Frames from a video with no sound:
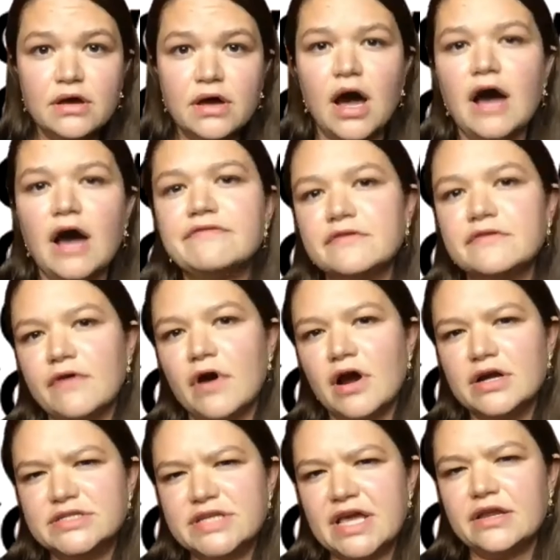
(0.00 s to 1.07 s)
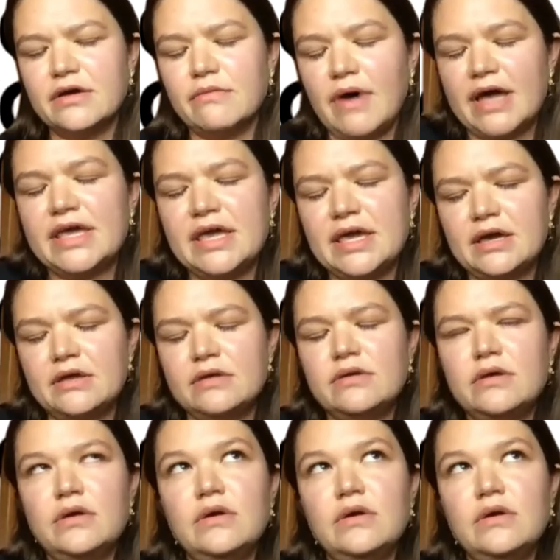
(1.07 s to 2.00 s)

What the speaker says: off of our data, why can't